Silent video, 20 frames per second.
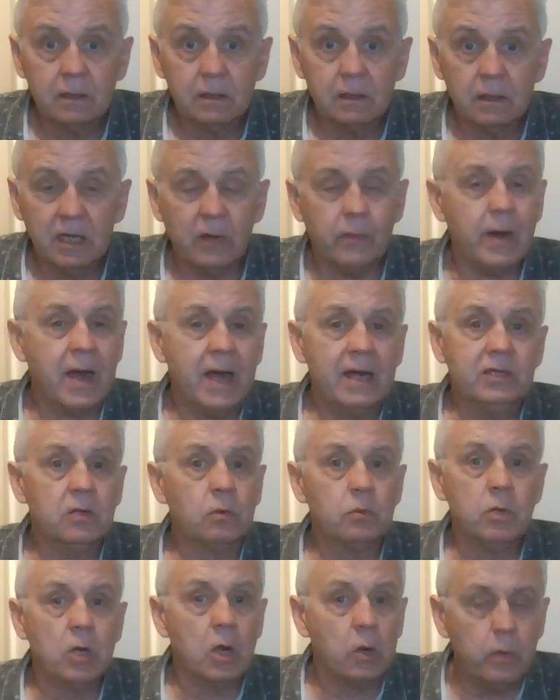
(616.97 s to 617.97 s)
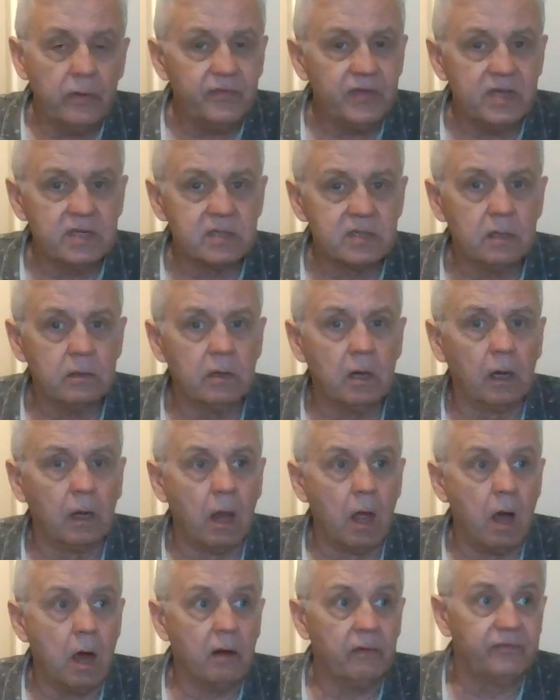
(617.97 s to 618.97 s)
Now, I don't know if there's a
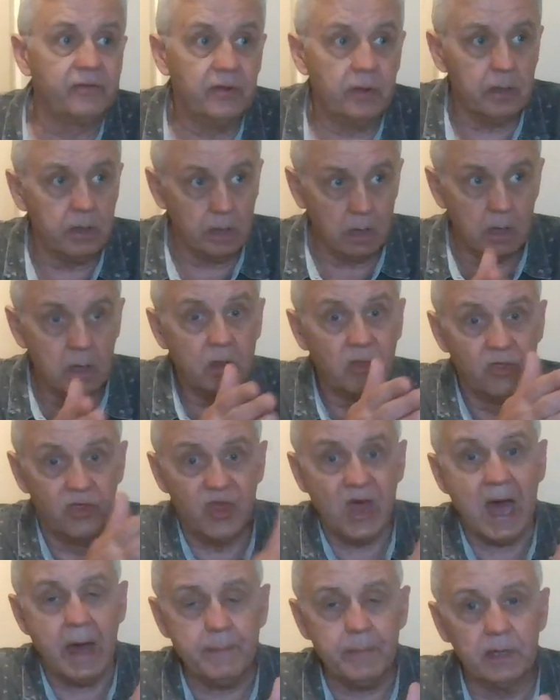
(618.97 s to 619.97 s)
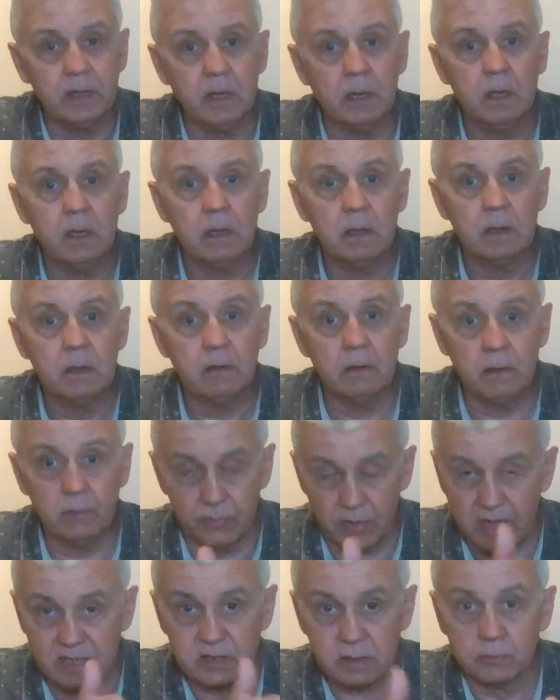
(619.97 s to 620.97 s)
law for them, and
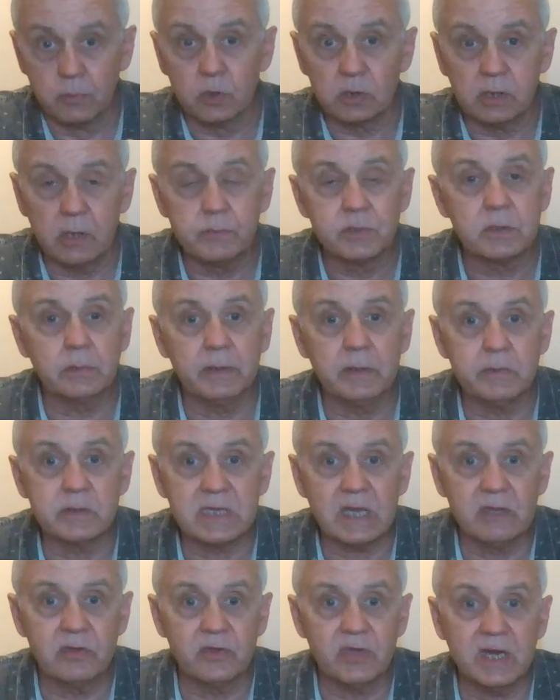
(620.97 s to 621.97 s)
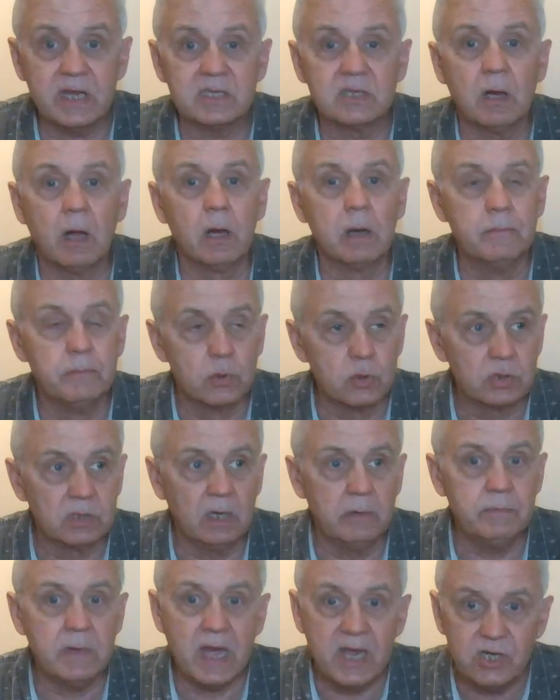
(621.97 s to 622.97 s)
that's a Muslim. Somebody was saying that it's all a
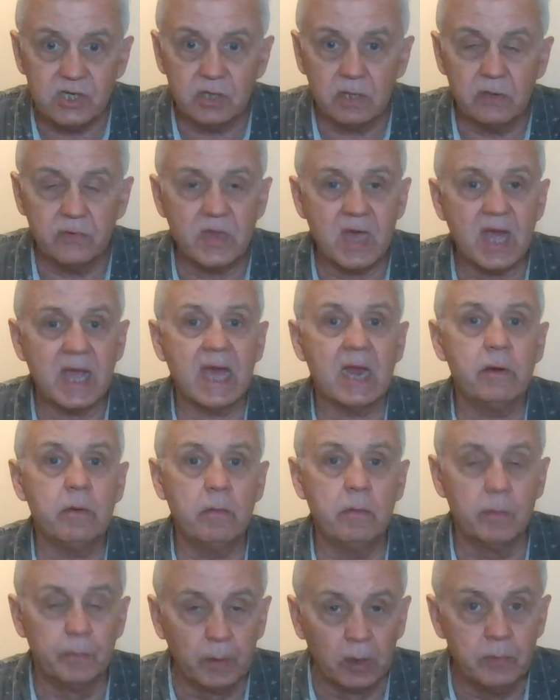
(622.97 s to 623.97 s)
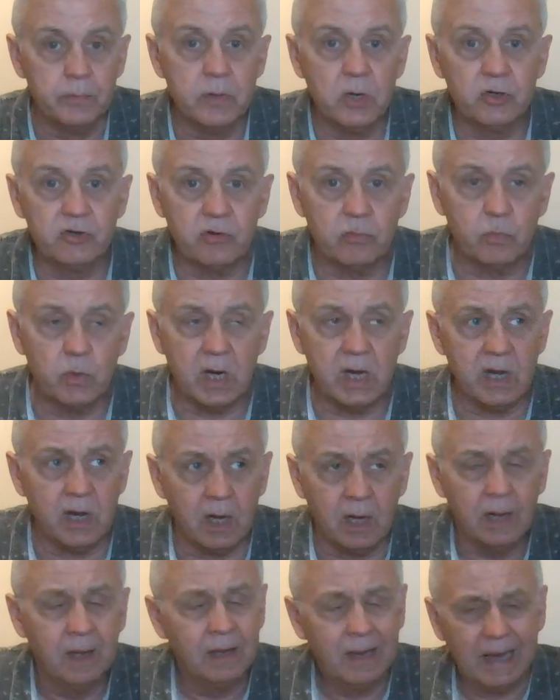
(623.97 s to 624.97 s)
Muslim nation and they're getting it with blue murder and we're
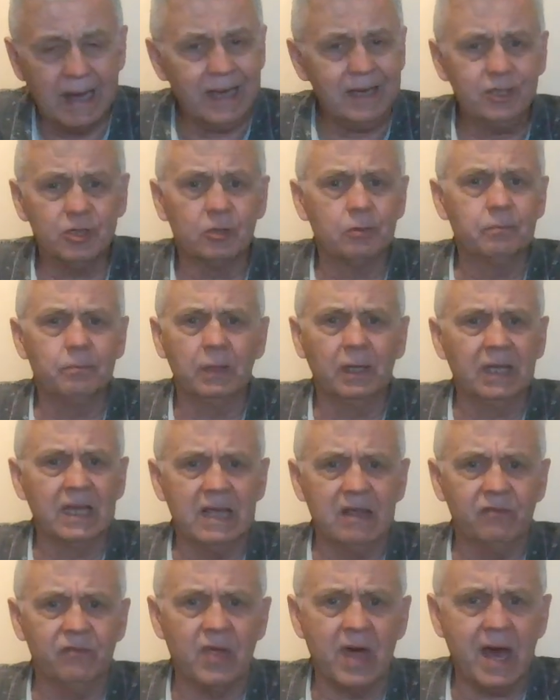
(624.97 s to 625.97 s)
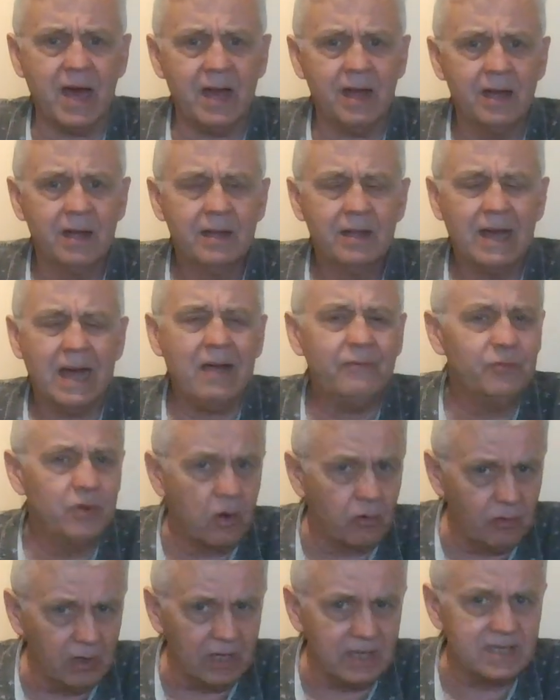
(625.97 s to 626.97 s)
not. I don't believe that. I've not
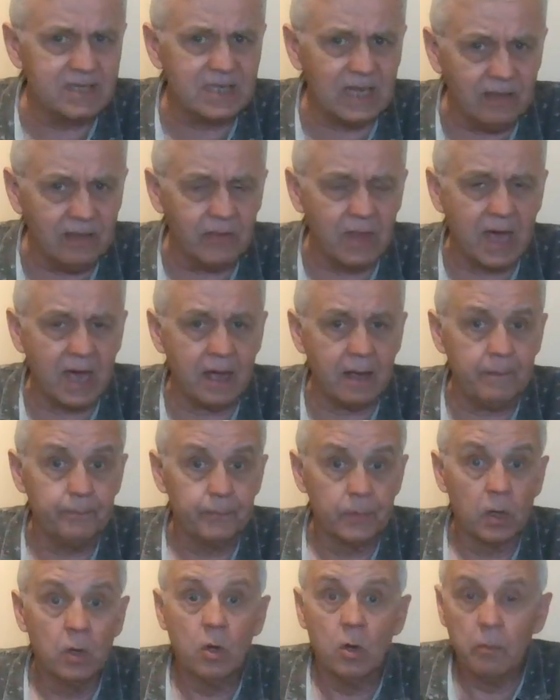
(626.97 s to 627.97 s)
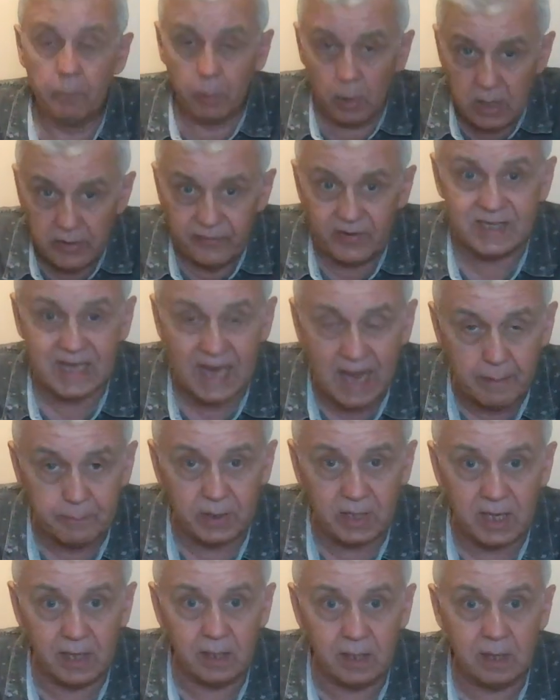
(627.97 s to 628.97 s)
really seen that. But if it's
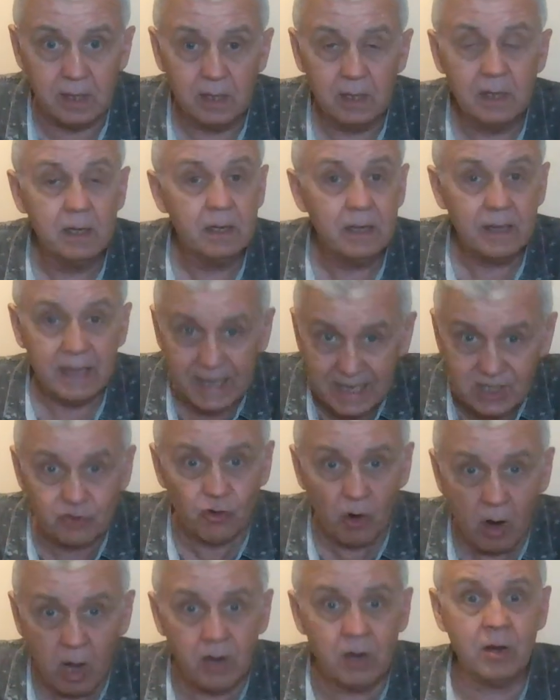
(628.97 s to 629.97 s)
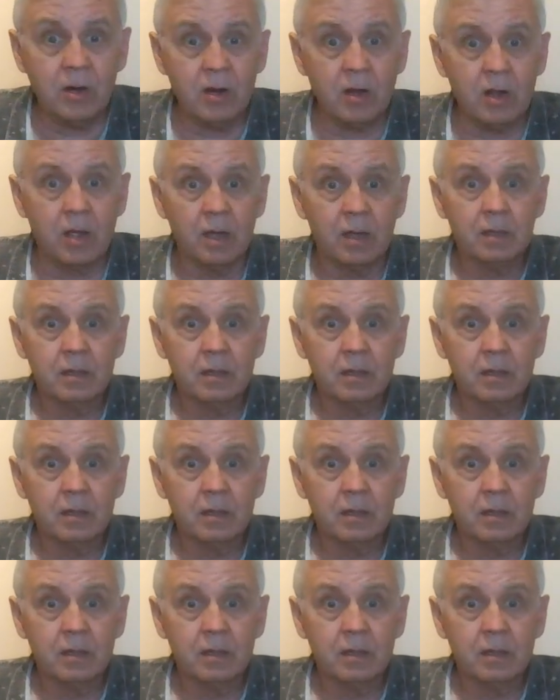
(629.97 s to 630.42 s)
happening, it's wrong.